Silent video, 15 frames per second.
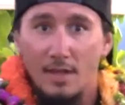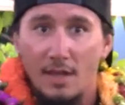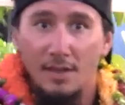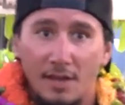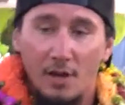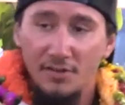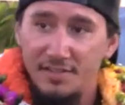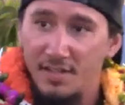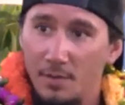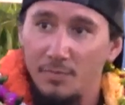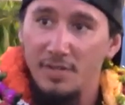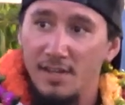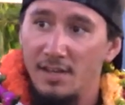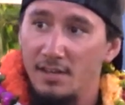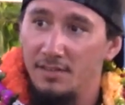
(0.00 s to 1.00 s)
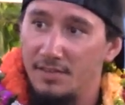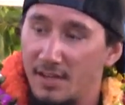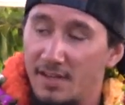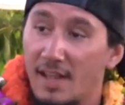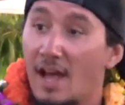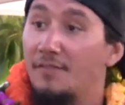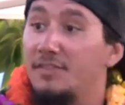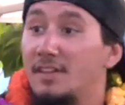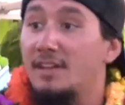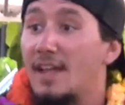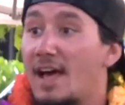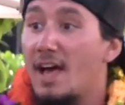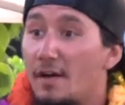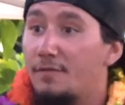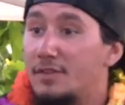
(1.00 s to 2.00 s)
And now TMT didn't have, didn't
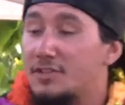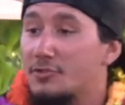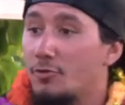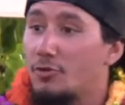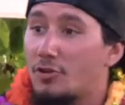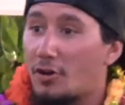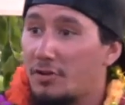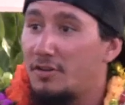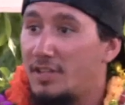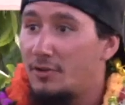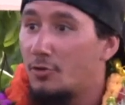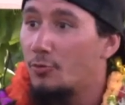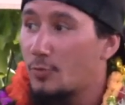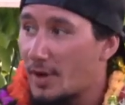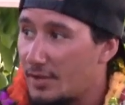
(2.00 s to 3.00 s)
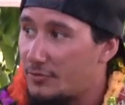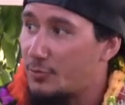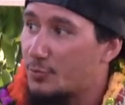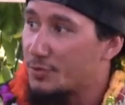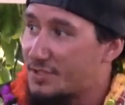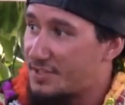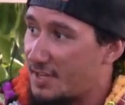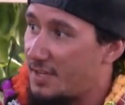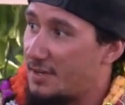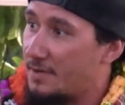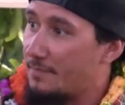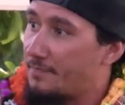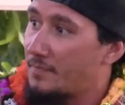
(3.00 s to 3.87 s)
have the so-called legal right to proceed.